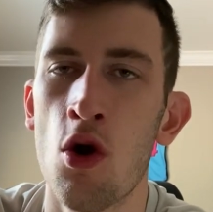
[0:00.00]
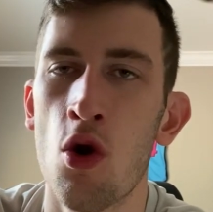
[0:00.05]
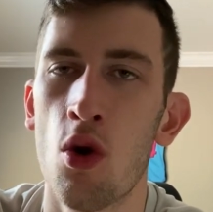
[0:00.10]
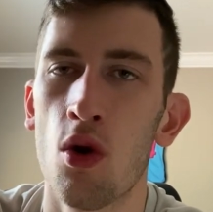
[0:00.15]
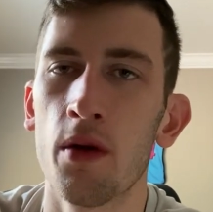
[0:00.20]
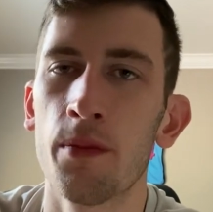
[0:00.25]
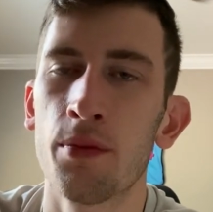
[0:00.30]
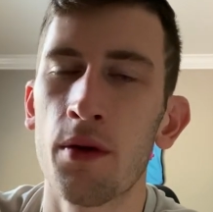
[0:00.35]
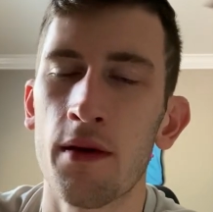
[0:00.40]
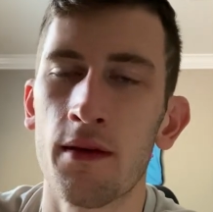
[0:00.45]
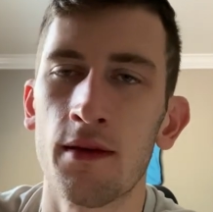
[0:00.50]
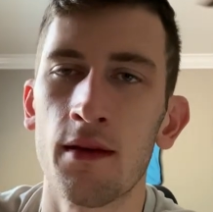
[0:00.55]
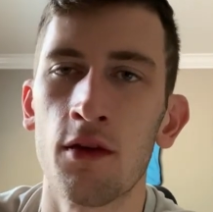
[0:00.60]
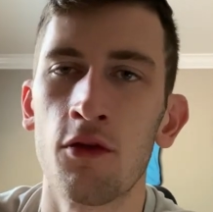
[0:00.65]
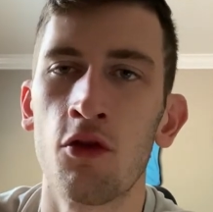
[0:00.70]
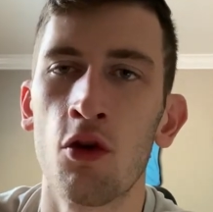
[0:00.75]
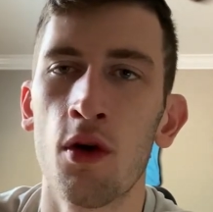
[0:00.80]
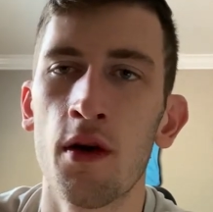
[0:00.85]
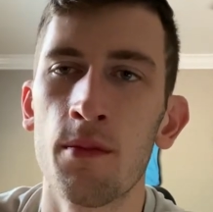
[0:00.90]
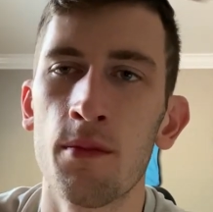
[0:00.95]
or press the
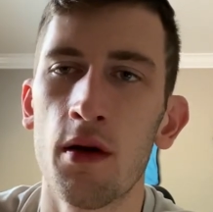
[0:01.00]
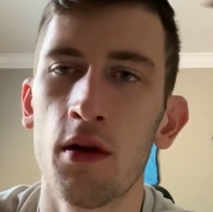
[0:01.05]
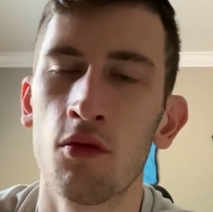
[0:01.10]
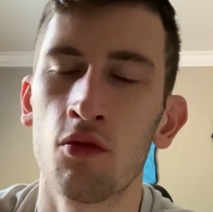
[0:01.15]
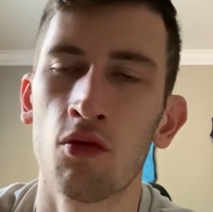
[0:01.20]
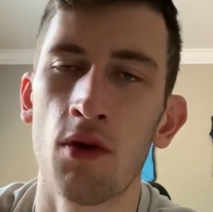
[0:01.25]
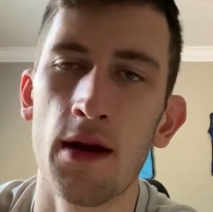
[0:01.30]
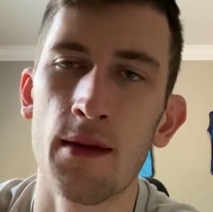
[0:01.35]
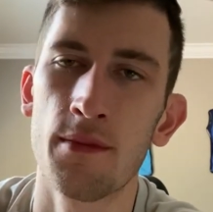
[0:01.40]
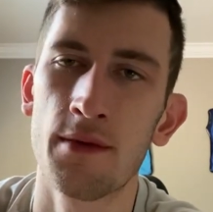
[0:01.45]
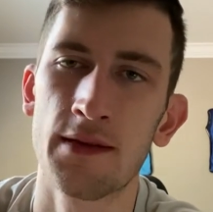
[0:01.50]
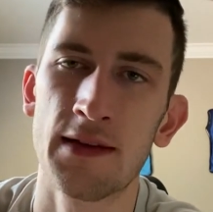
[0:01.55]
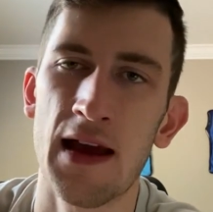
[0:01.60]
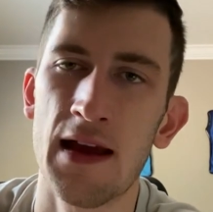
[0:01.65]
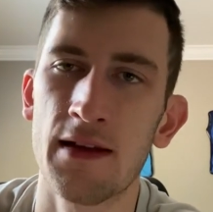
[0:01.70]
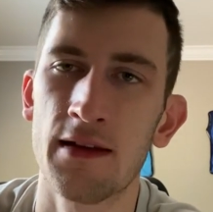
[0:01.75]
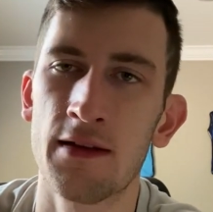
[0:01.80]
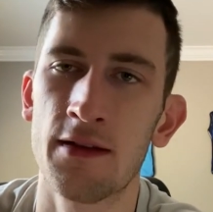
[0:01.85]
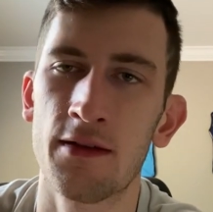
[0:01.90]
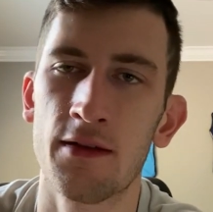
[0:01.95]
join button right beside
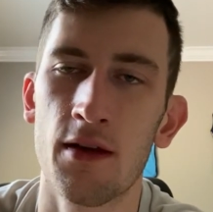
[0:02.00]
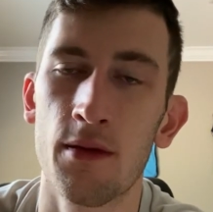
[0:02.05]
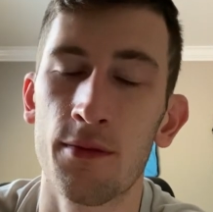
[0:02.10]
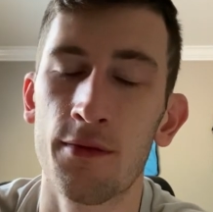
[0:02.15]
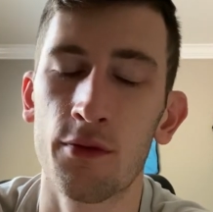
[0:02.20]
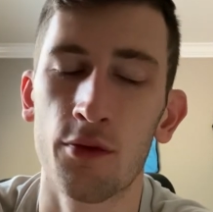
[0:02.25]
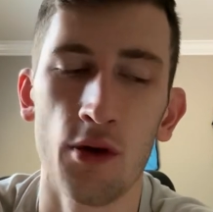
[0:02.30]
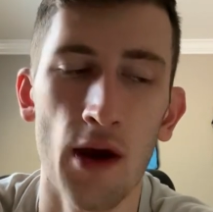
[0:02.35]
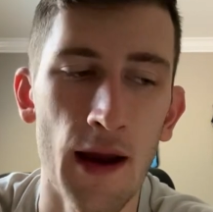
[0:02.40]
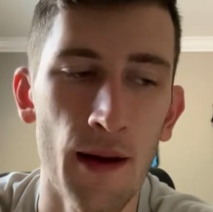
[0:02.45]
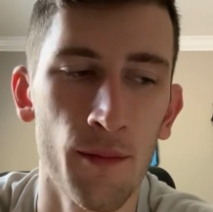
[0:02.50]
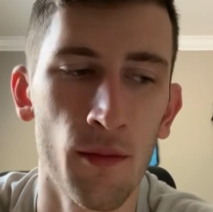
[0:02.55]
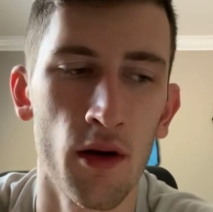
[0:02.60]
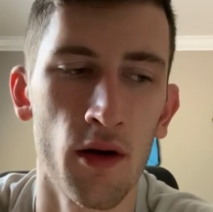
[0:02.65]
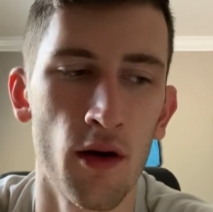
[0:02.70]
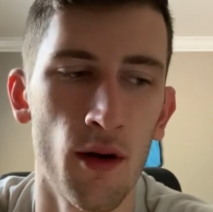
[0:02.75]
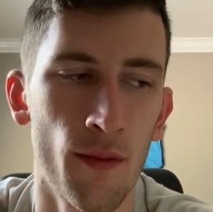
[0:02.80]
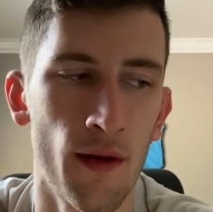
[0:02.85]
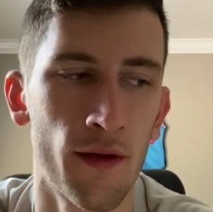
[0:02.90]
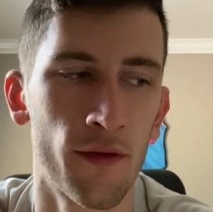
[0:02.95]
the subscribe button
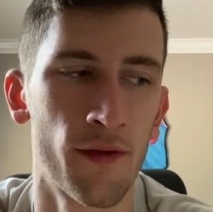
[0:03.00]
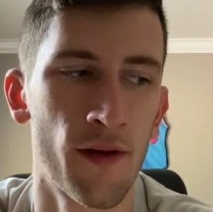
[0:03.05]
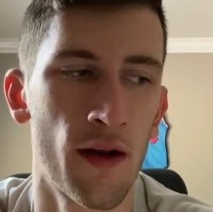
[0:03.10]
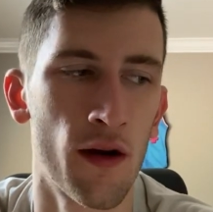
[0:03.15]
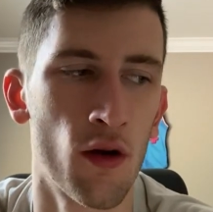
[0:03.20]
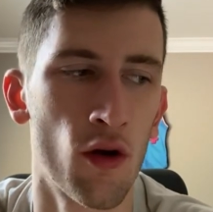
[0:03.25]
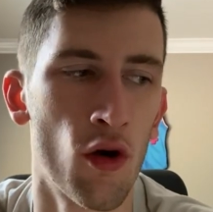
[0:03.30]
on my channel